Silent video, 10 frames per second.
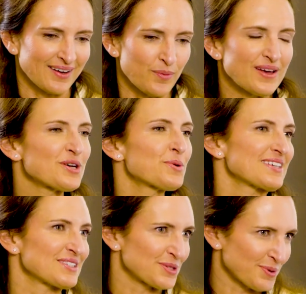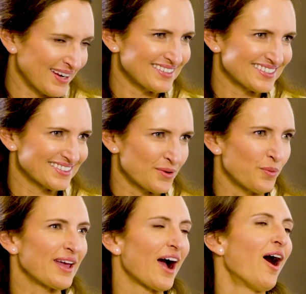we don't integrate,
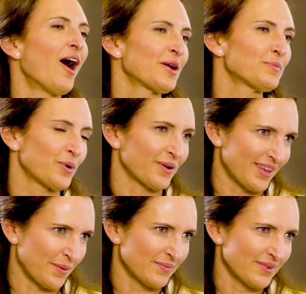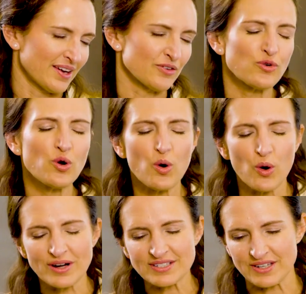we onboard them. And of
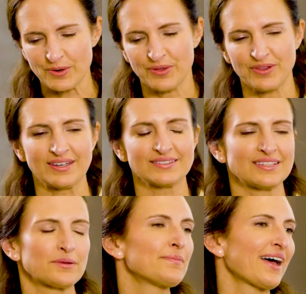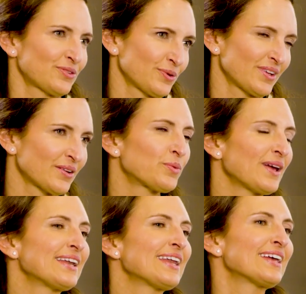course there are things that matter that
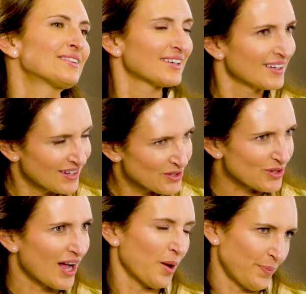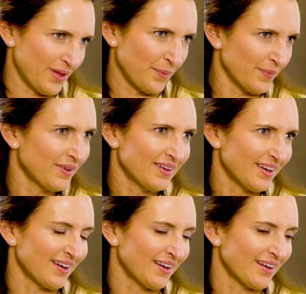we need to help them
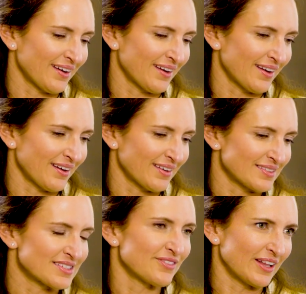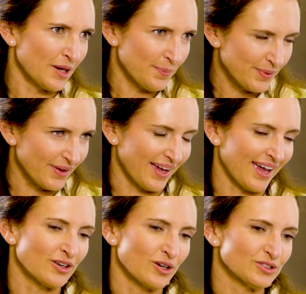develop,
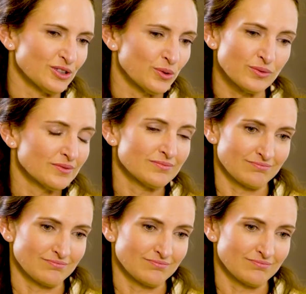and also